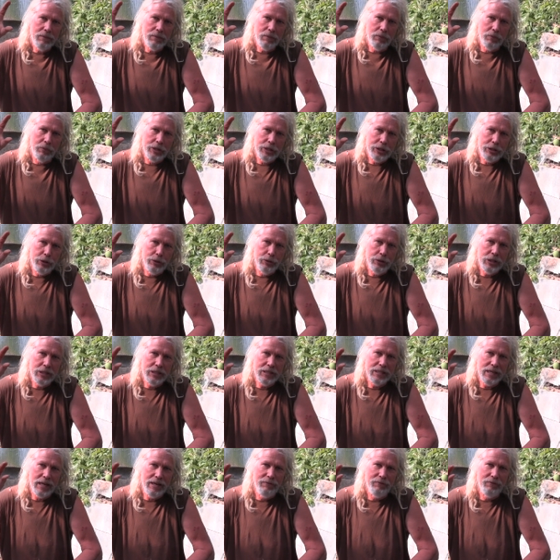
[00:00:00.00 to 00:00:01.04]

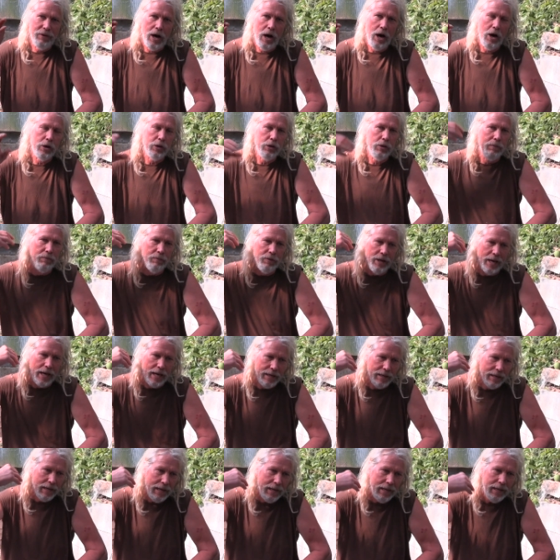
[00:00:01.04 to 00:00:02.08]
reduces in volume,
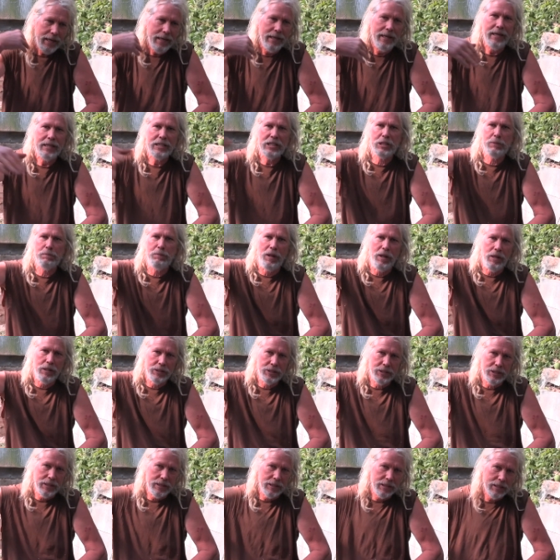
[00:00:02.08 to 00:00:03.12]
then it
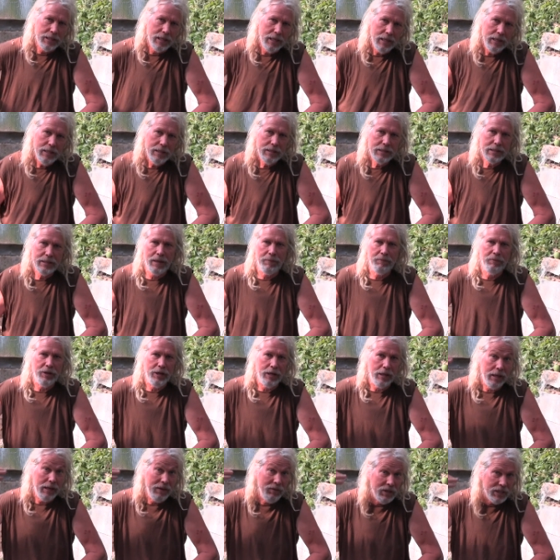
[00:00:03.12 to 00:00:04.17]
expulses
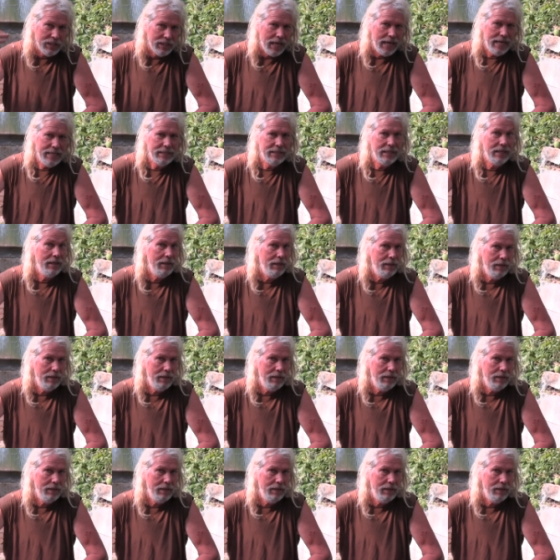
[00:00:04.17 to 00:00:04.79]
something, in this case